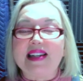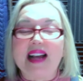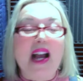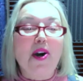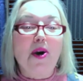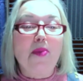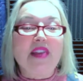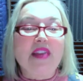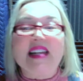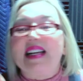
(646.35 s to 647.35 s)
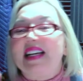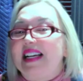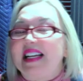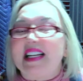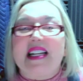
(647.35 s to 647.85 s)
I hope that
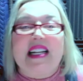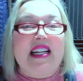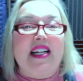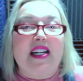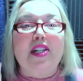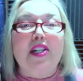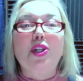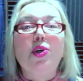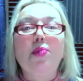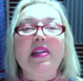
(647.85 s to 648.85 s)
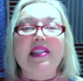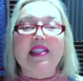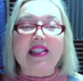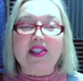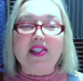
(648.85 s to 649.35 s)
it
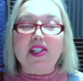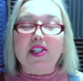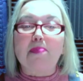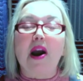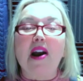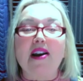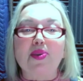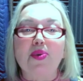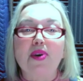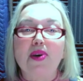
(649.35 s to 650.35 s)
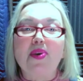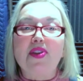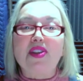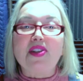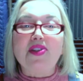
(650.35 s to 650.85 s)
illumines the sparks
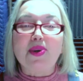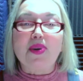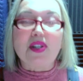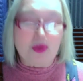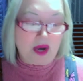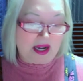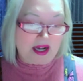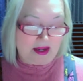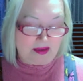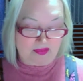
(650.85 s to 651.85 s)
within you as well.